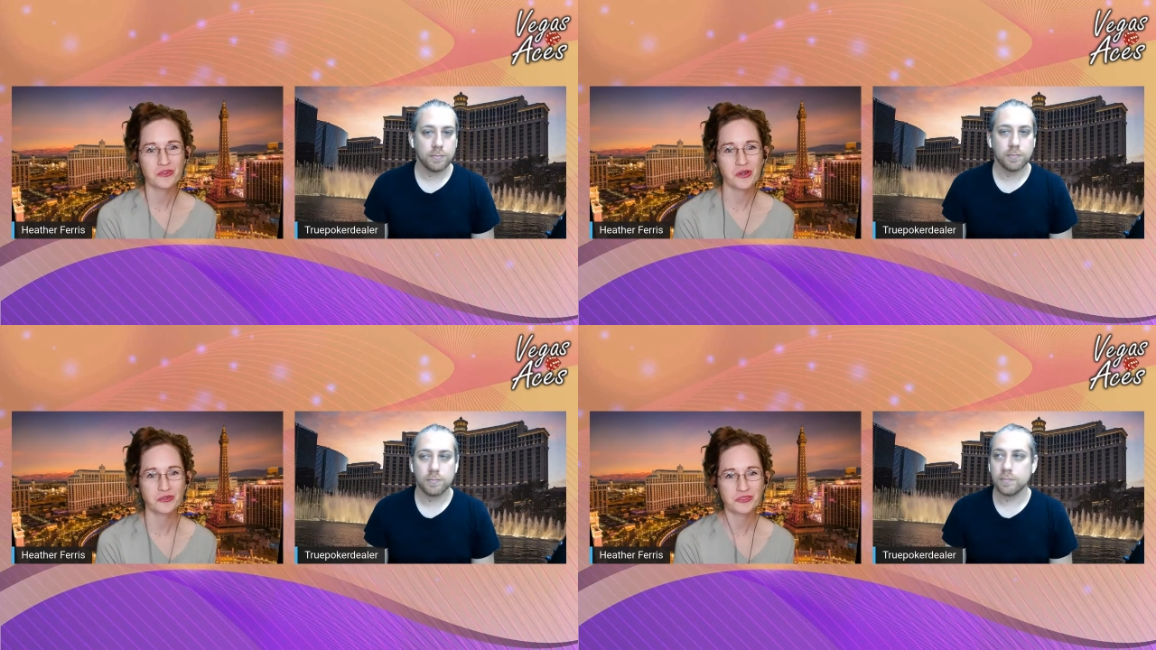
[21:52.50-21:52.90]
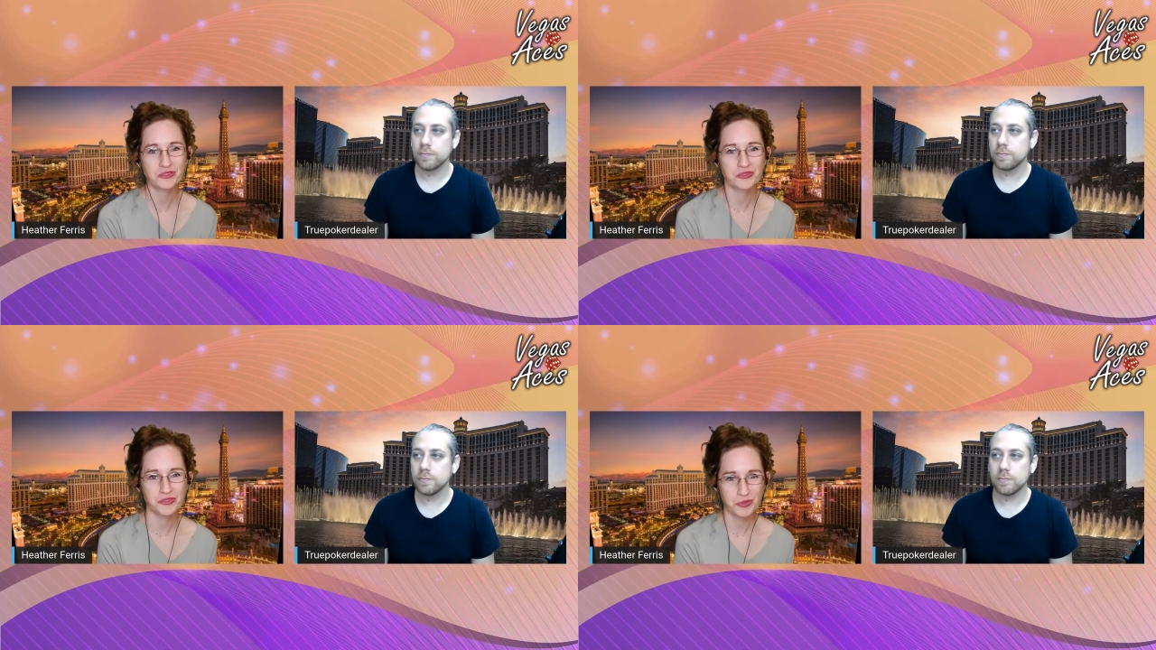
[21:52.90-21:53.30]
Speaker 1: go
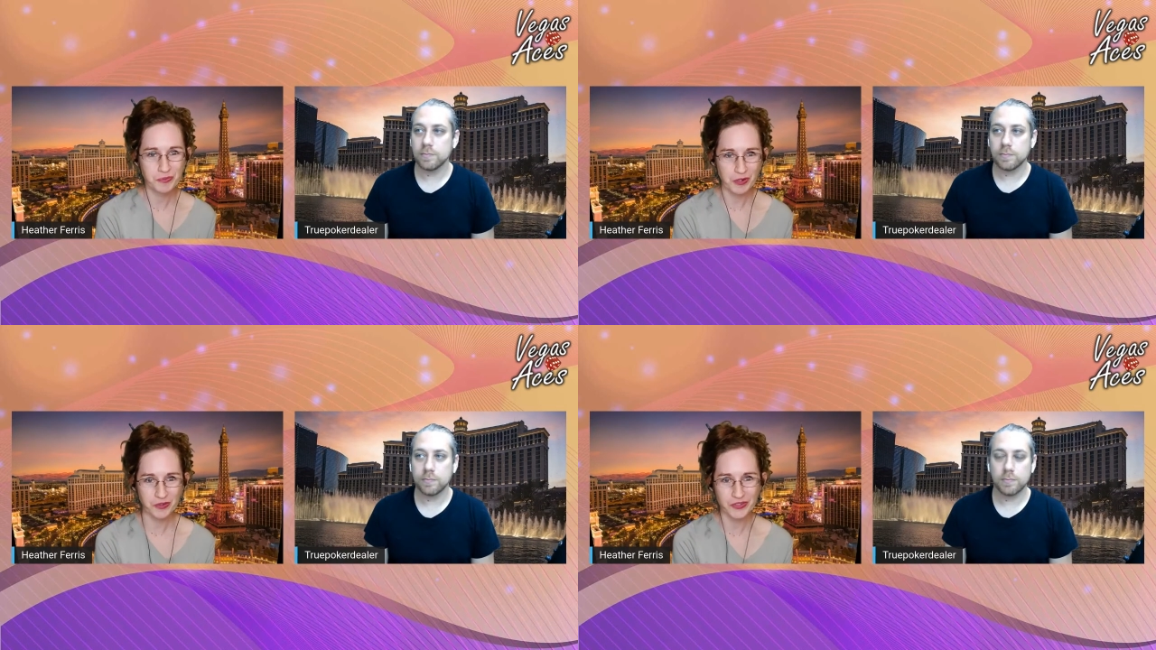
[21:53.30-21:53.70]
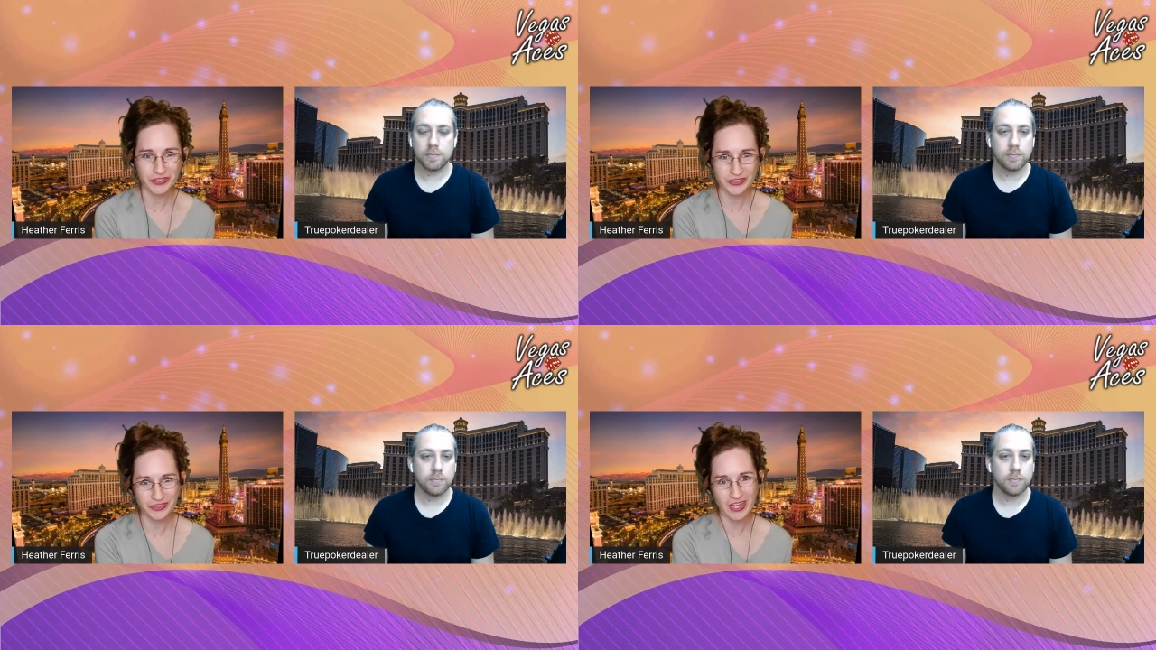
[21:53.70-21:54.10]
to
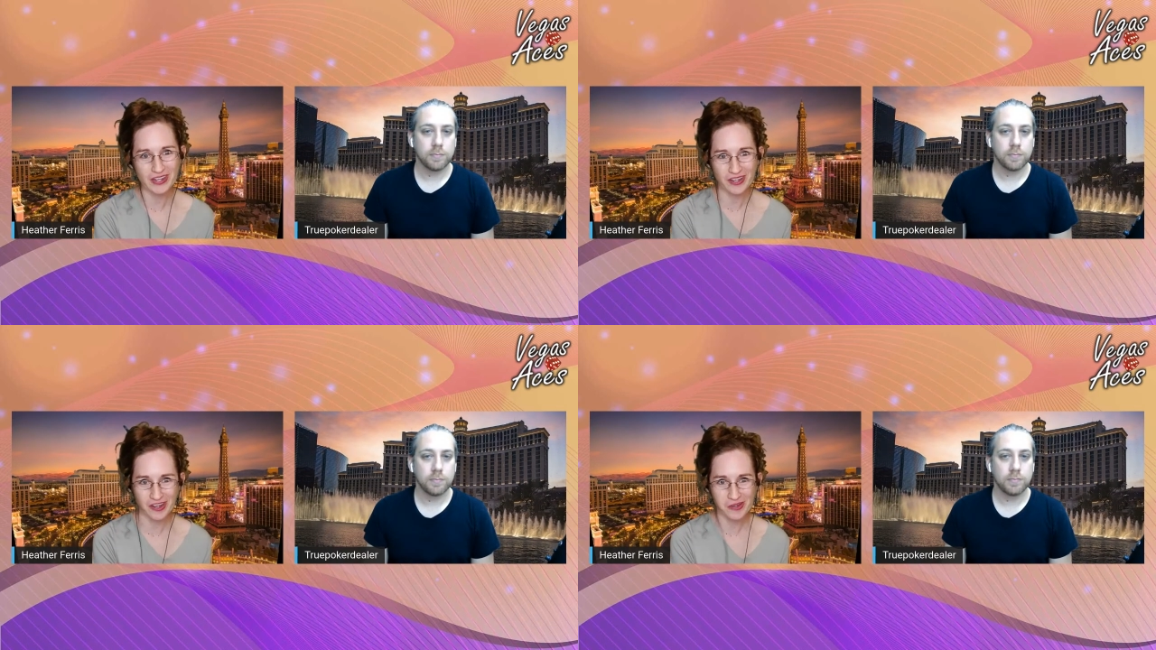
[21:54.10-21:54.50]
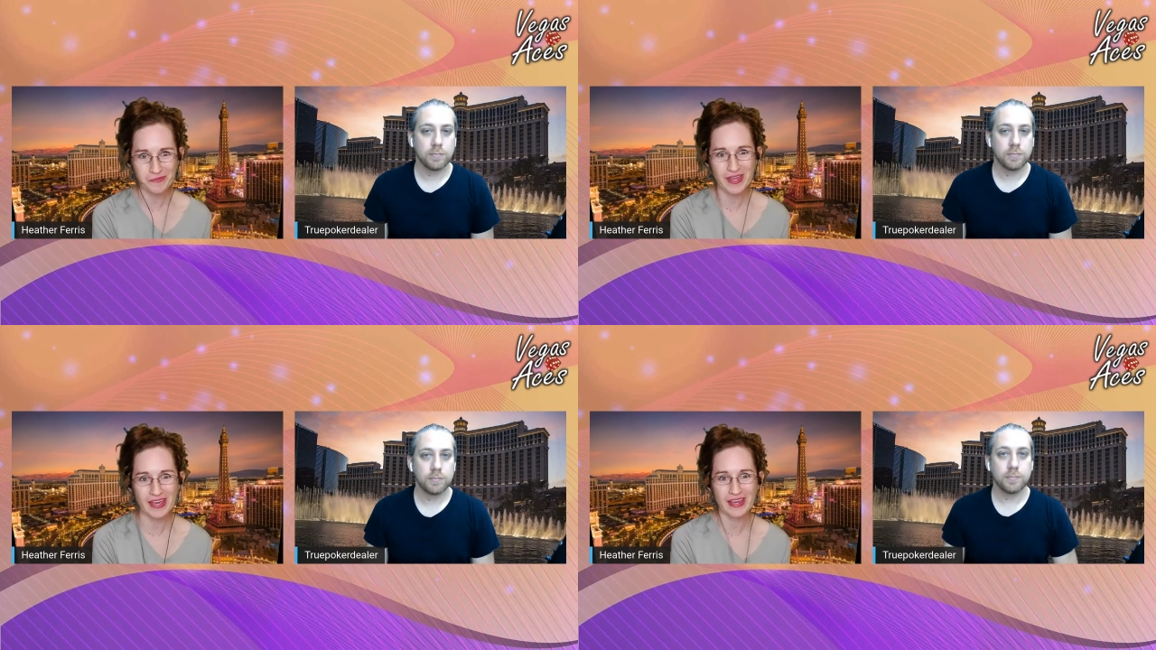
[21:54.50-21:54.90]

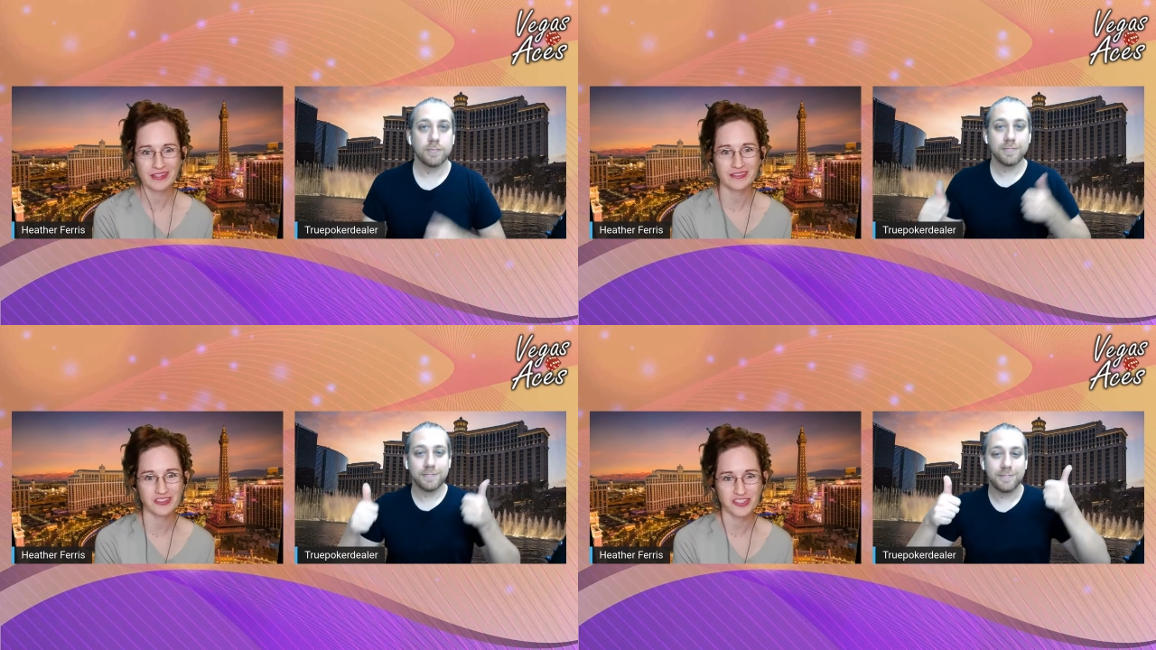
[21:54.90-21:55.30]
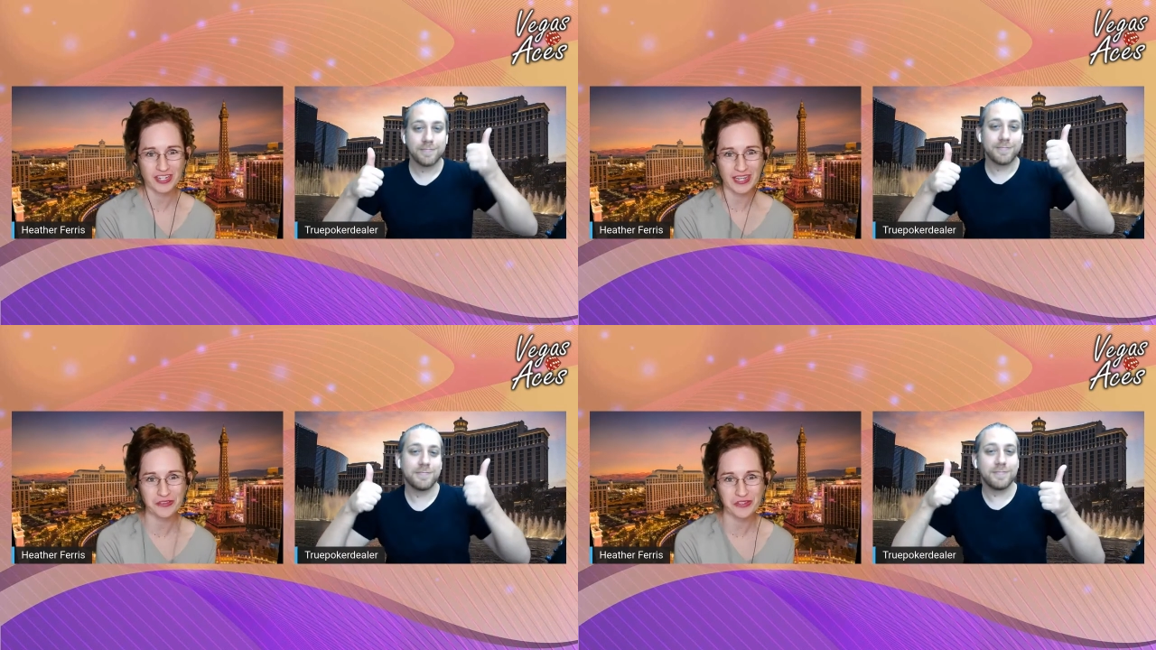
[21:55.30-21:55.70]
TruePokerDealer.com and
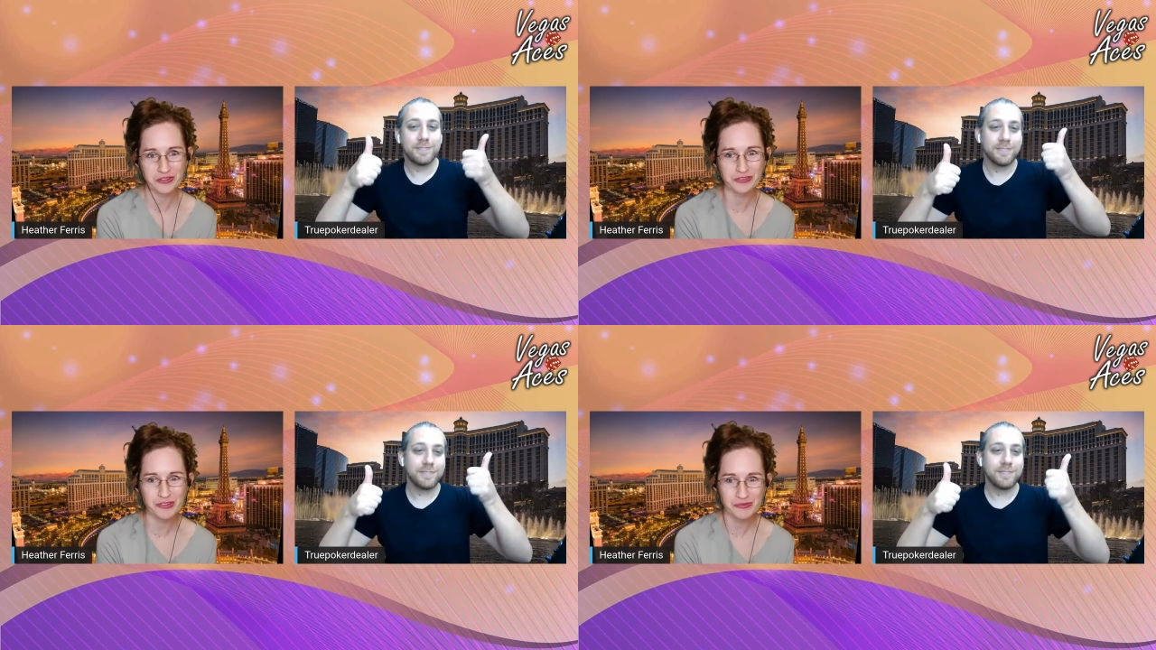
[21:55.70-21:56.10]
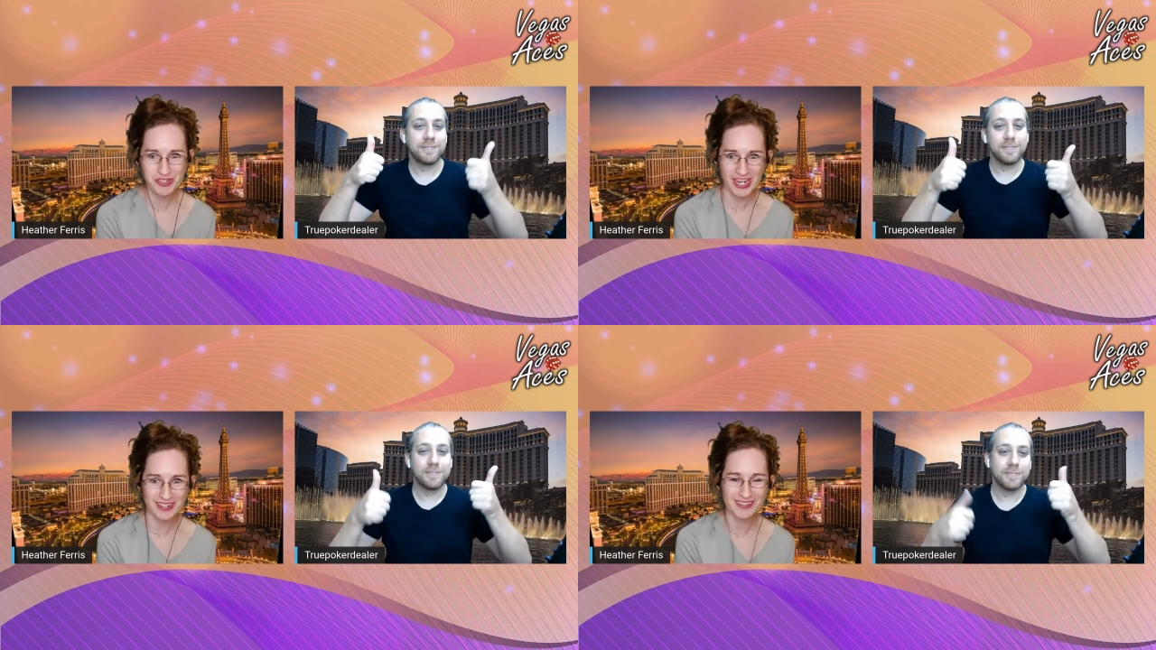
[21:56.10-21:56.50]
check out the YouTube
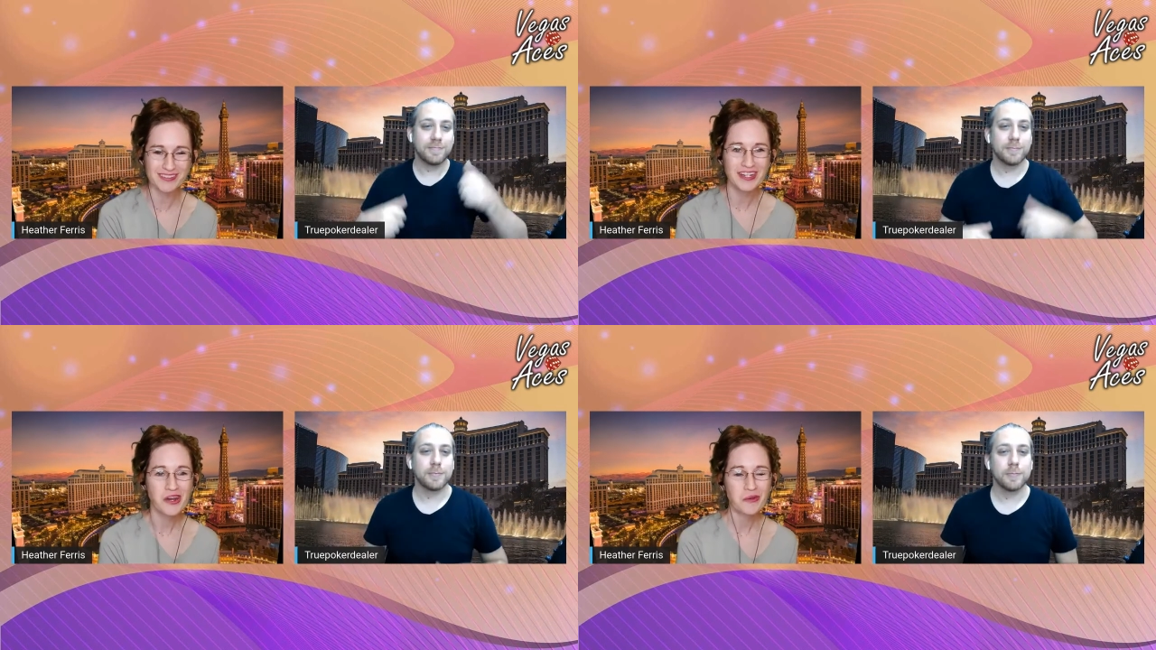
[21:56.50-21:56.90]
channel.